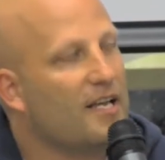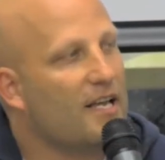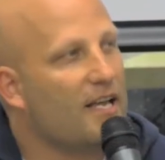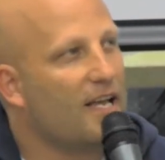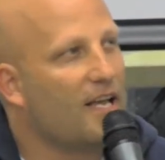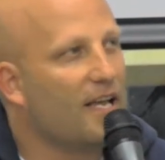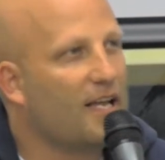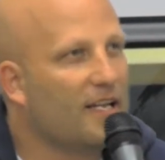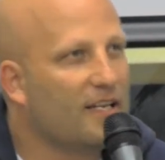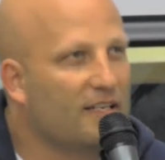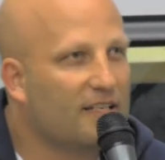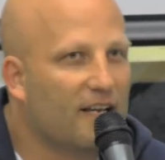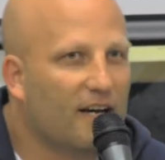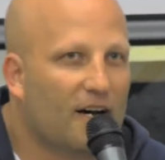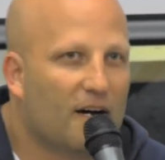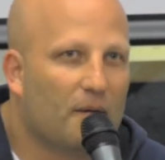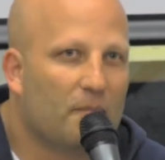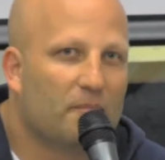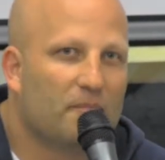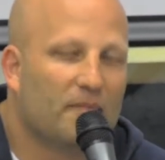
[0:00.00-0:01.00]
and
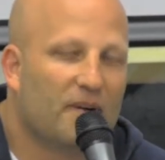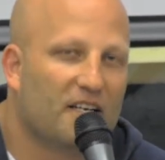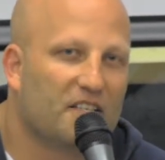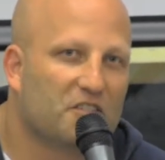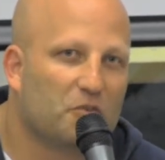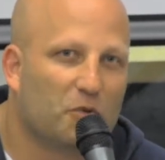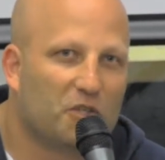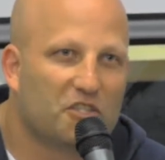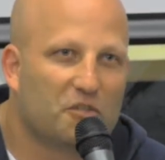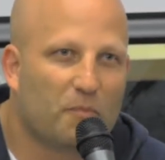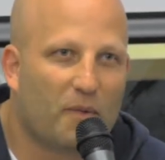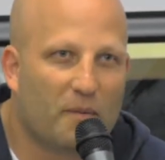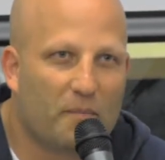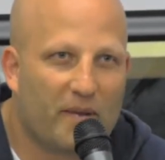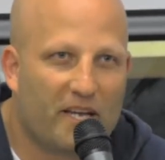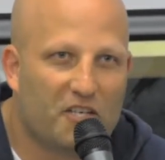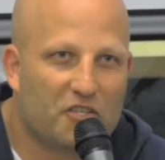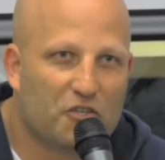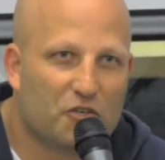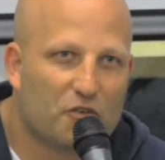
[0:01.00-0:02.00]
um, I switched my
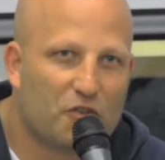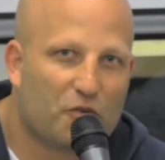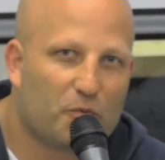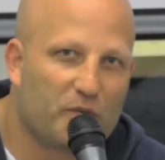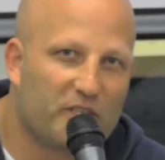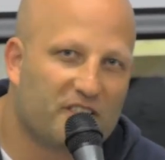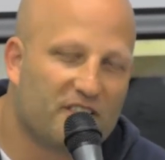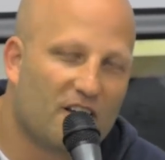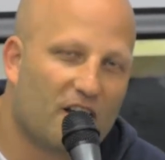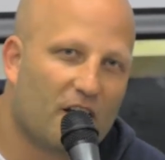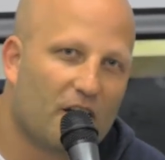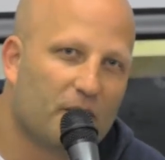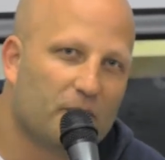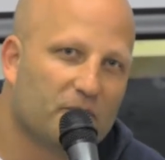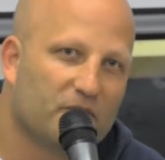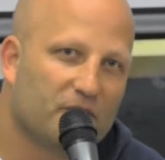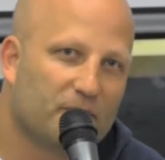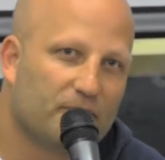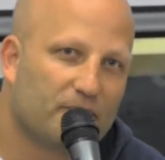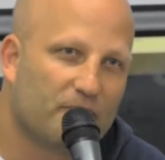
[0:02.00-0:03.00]
major three
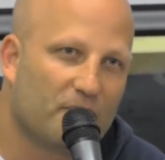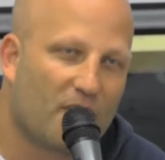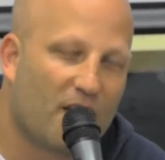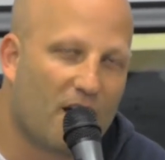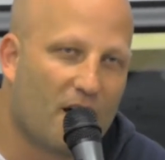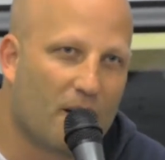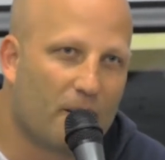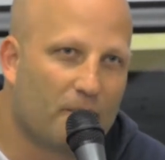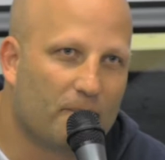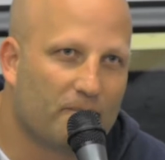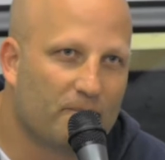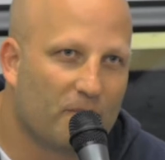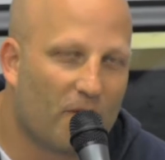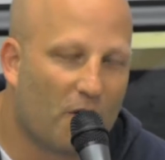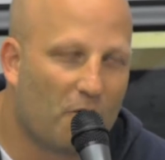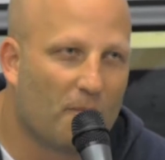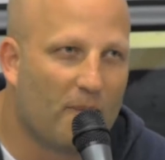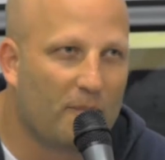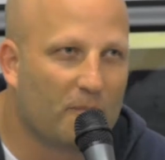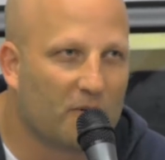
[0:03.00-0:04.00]
times. Um,
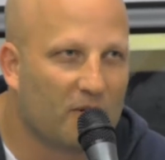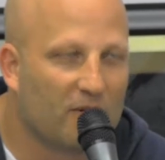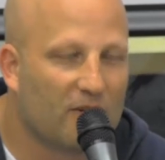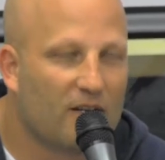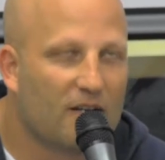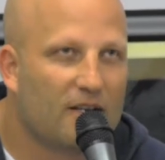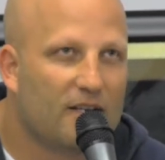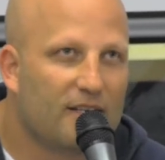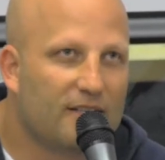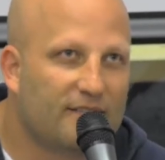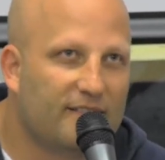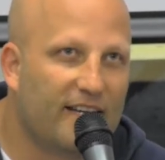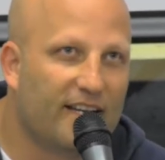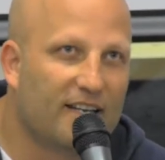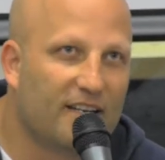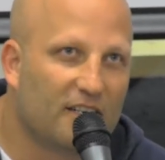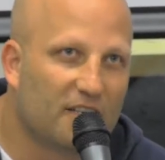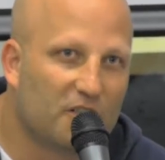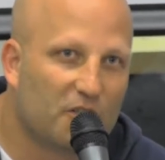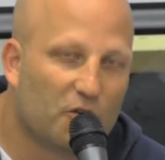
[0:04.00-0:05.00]
I remember
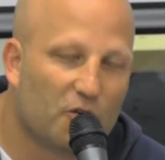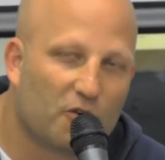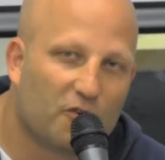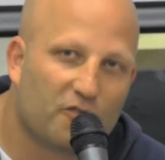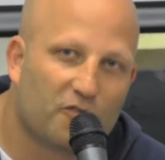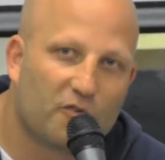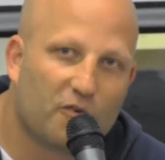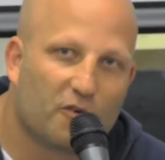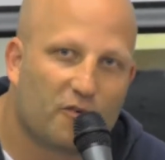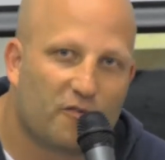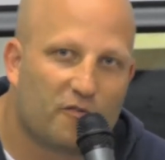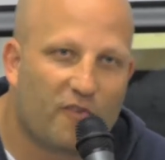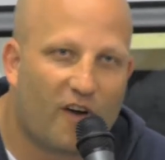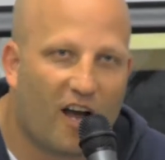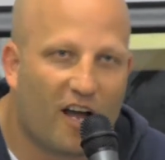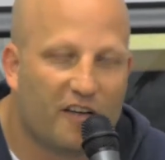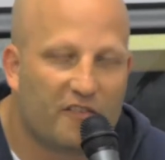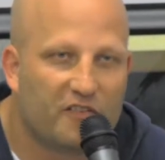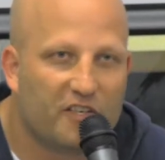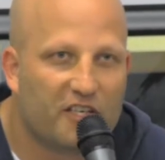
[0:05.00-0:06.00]
dated a girl for
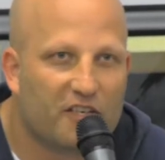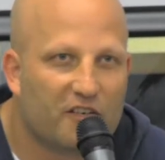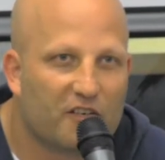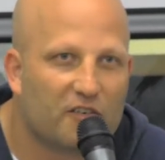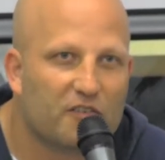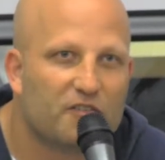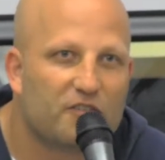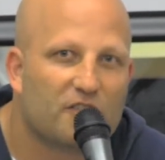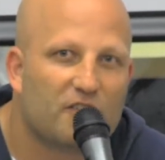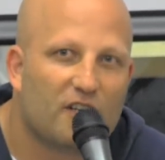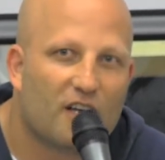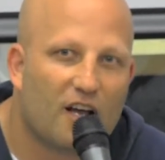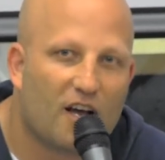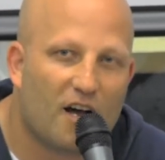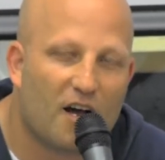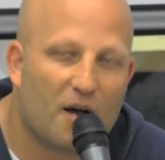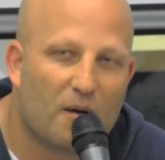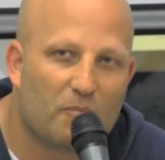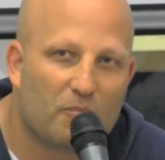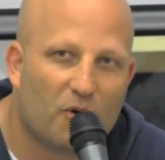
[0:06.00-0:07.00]
five years,
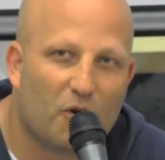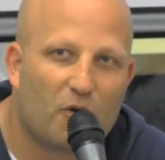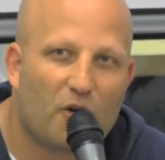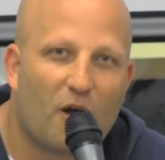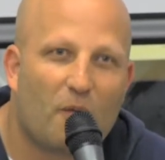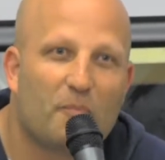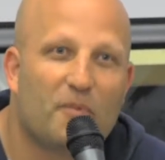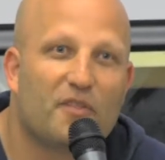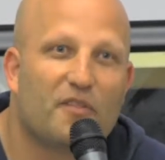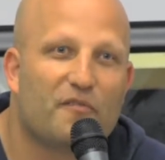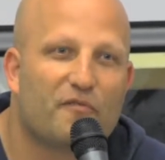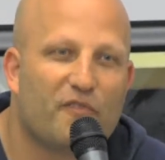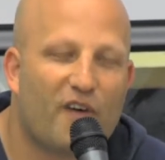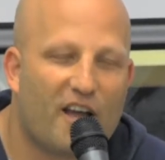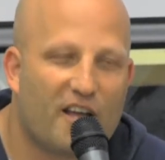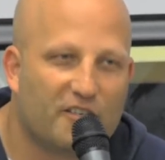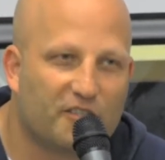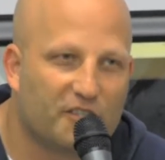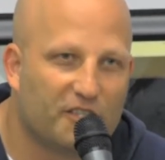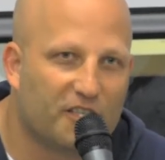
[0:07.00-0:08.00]
uh, broke up in the
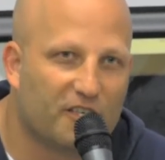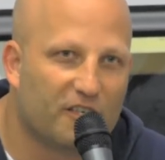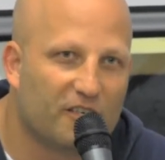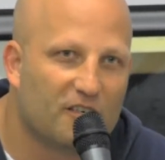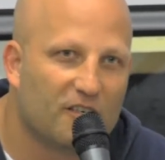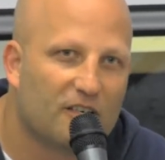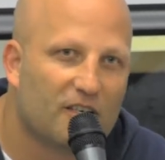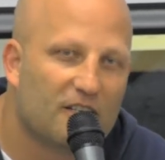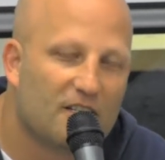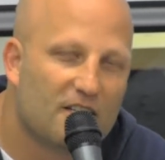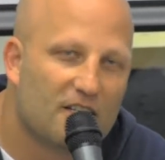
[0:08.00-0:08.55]
final year.